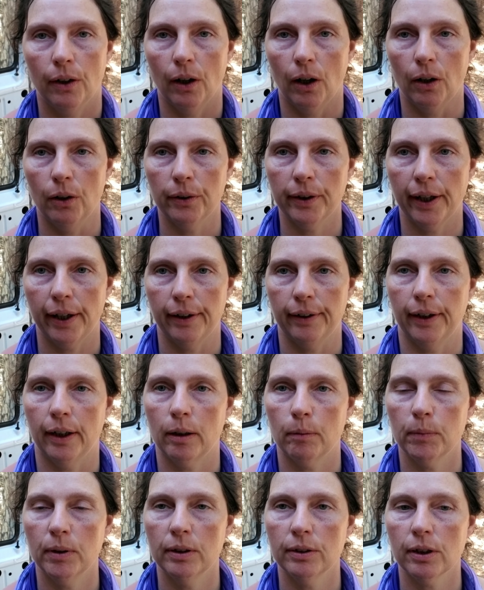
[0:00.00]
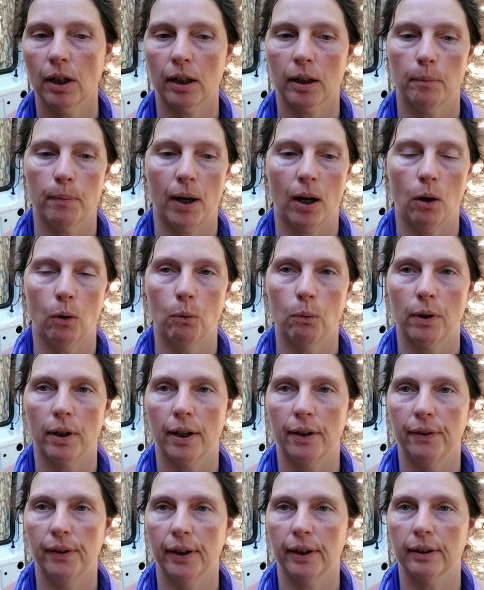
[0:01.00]
Okay, now I'm going to talk about what
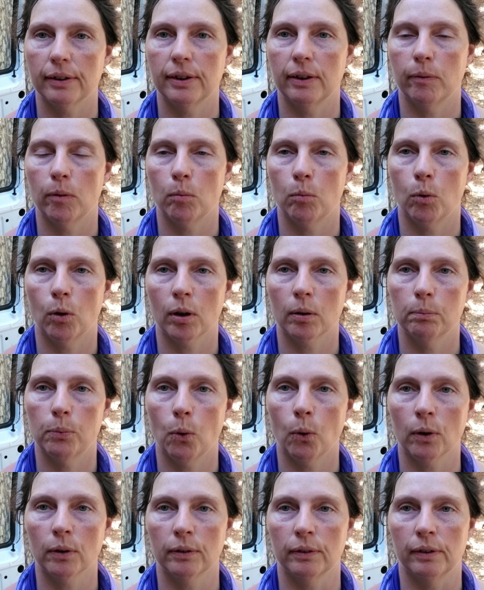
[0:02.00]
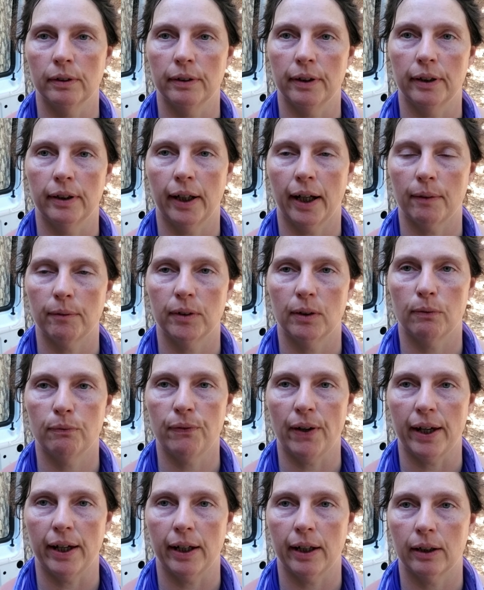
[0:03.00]
I think is even more important than having a
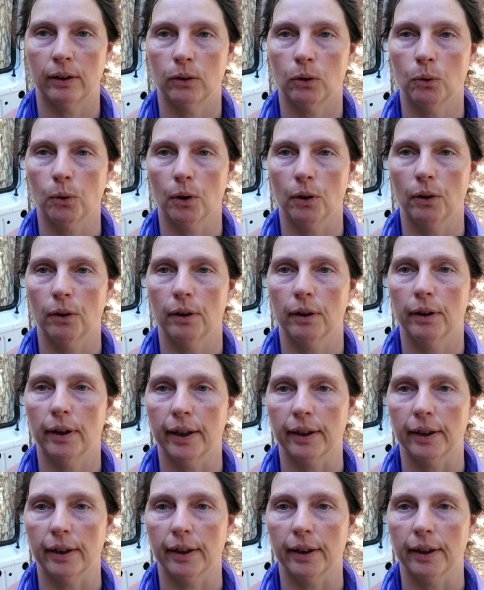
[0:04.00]
fan or